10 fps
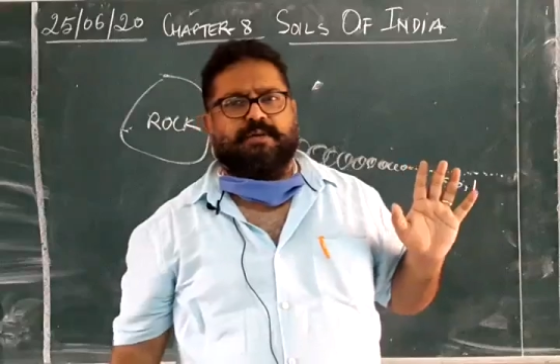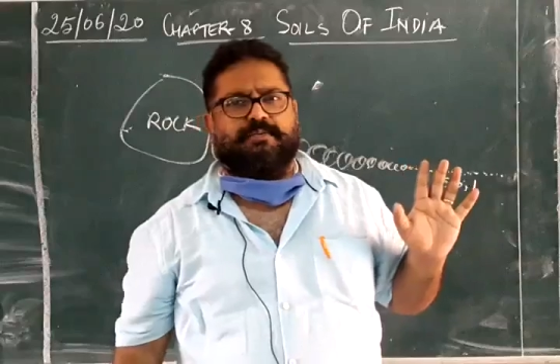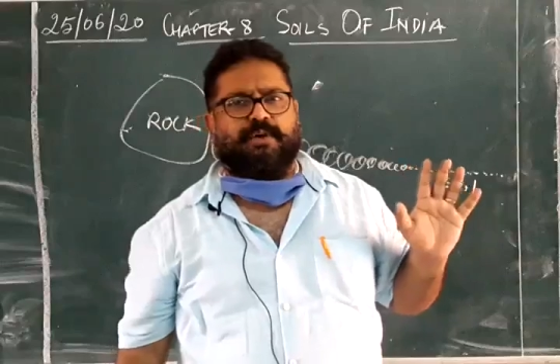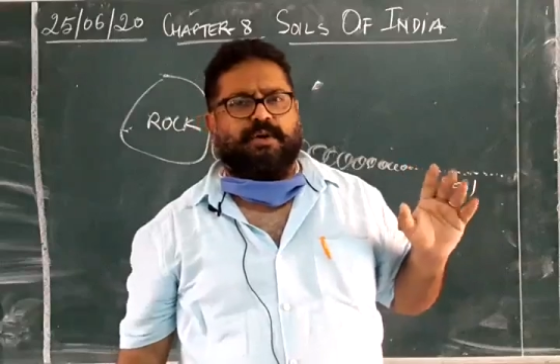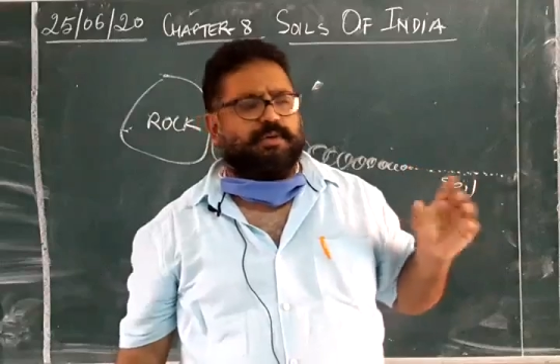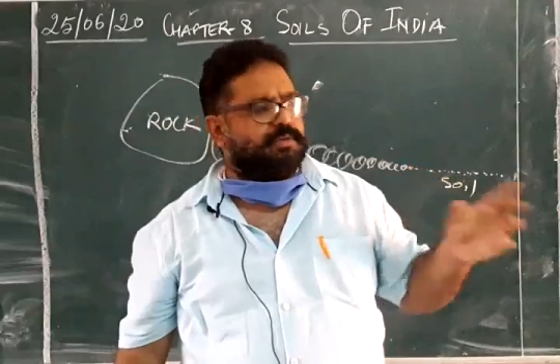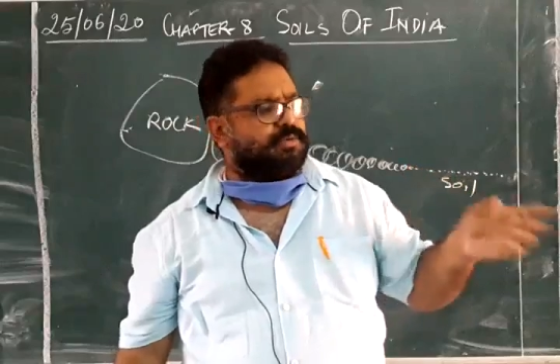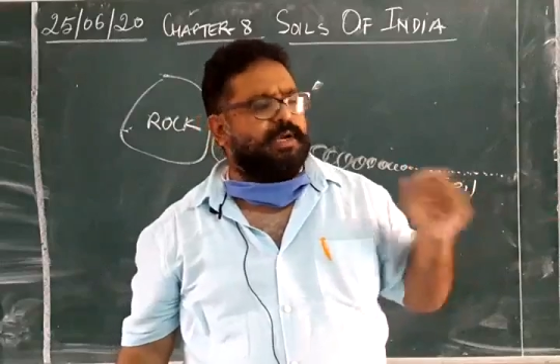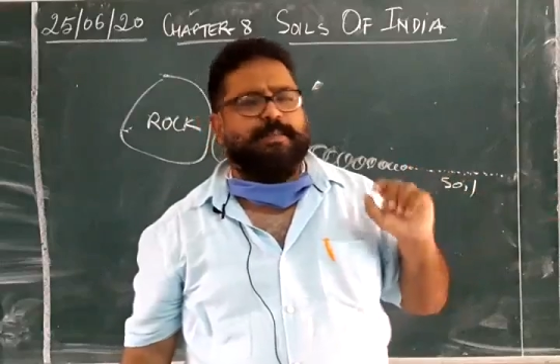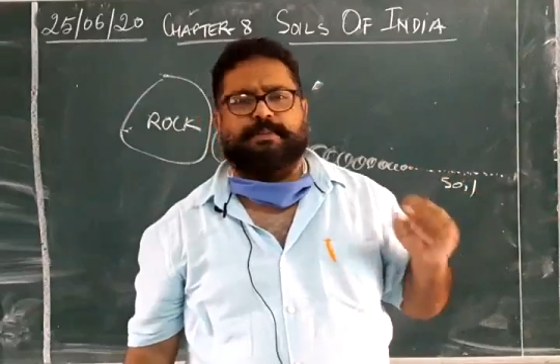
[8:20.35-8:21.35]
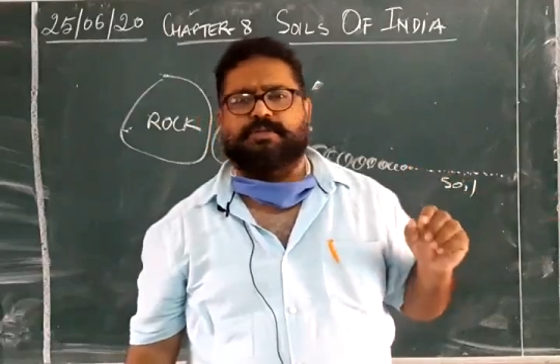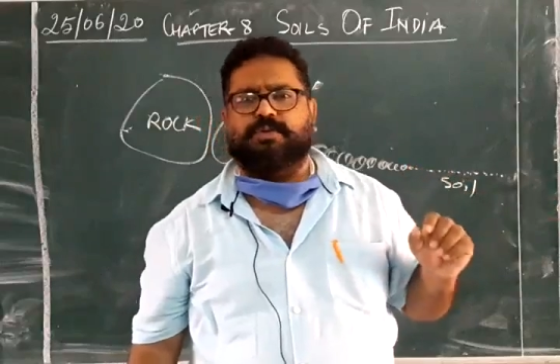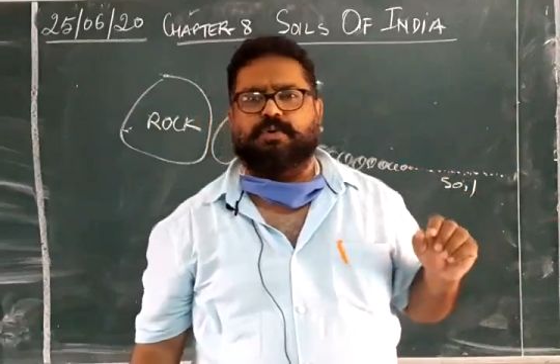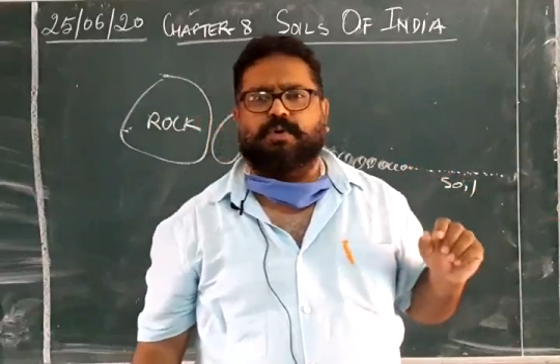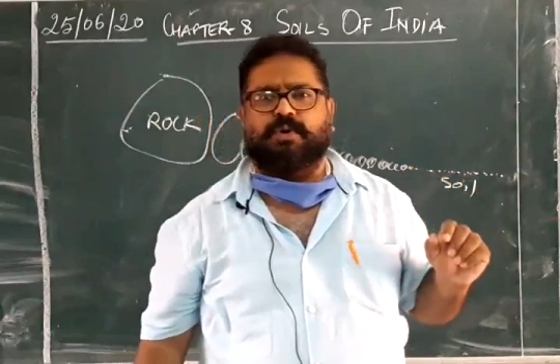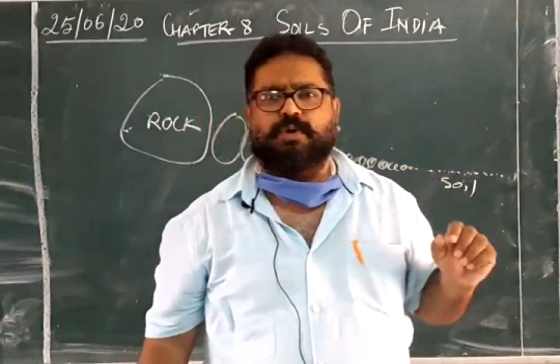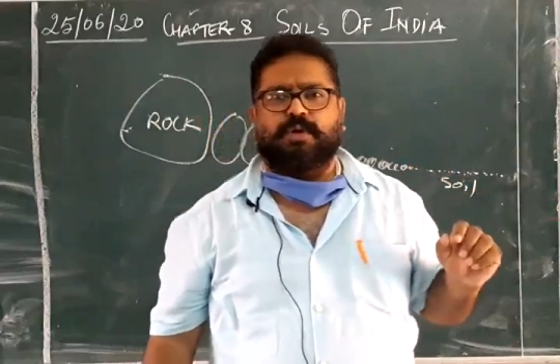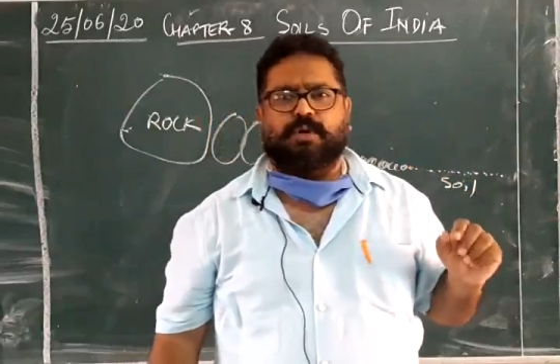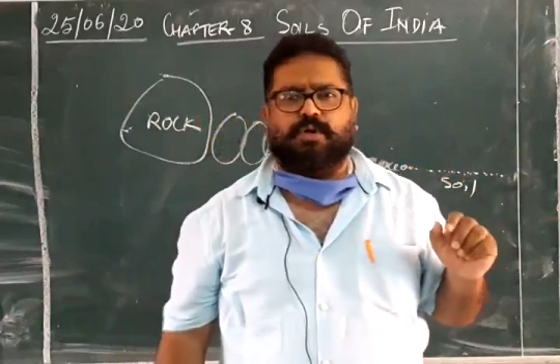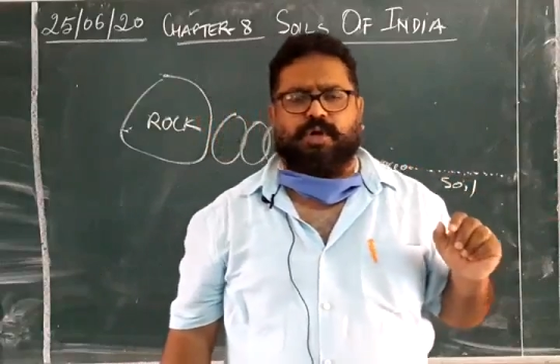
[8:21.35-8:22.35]
to help us to
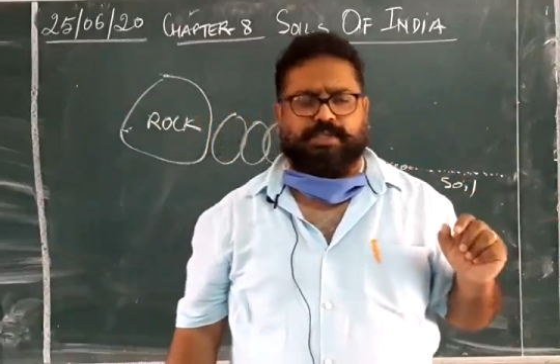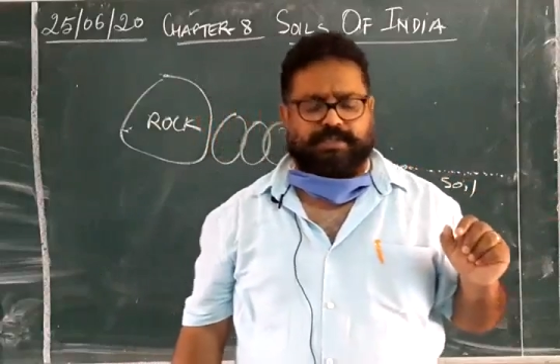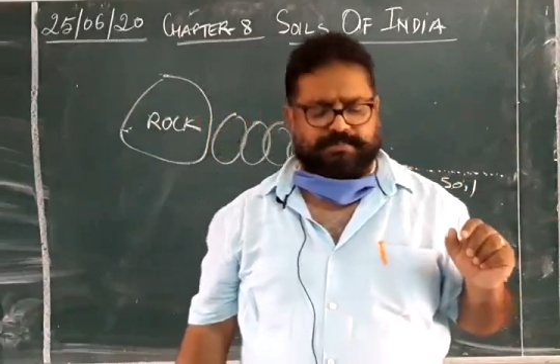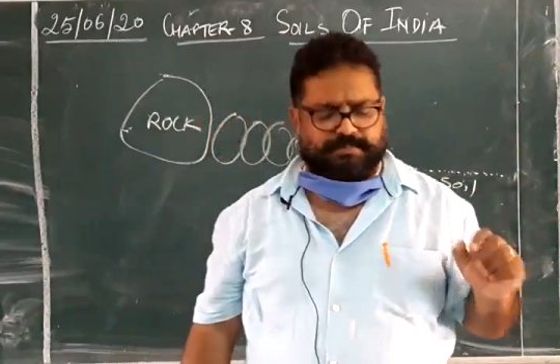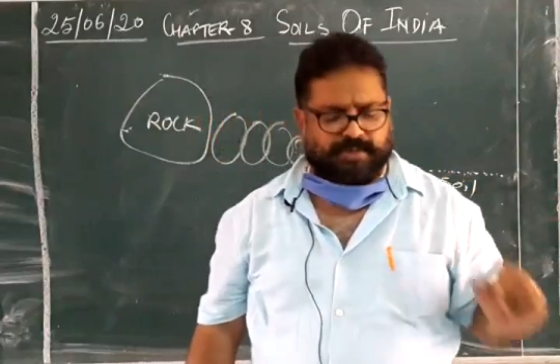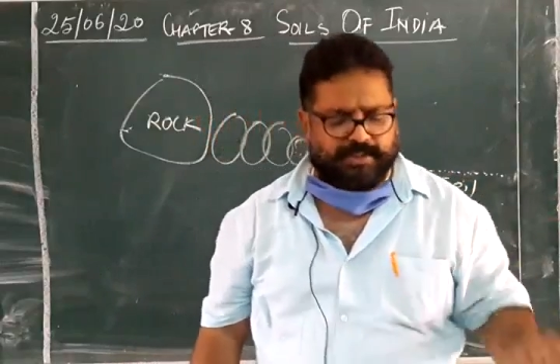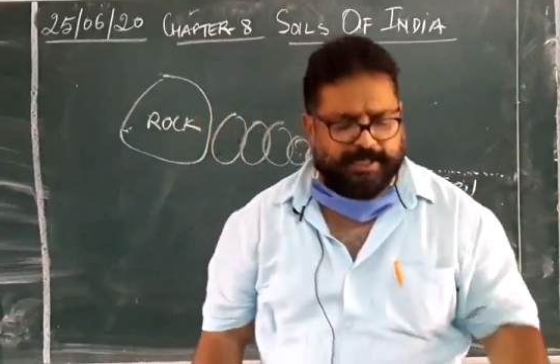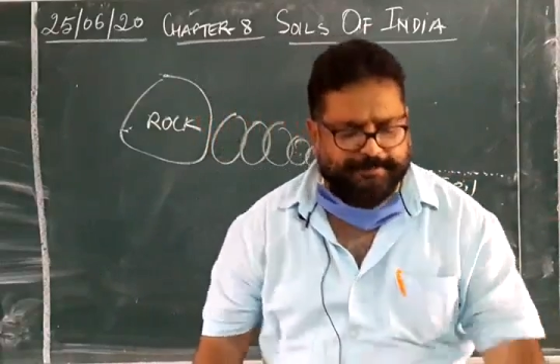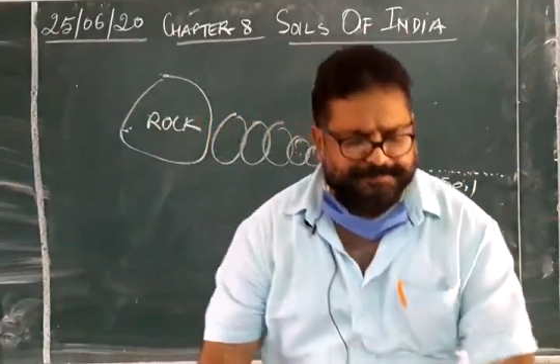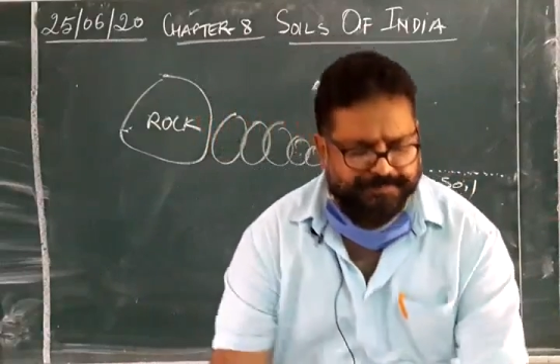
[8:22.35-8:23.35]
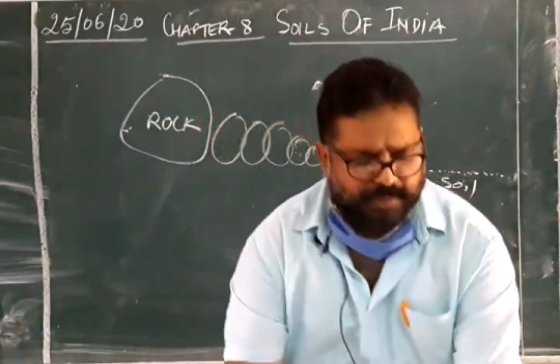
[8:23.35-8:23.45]
grow cotton. Okay.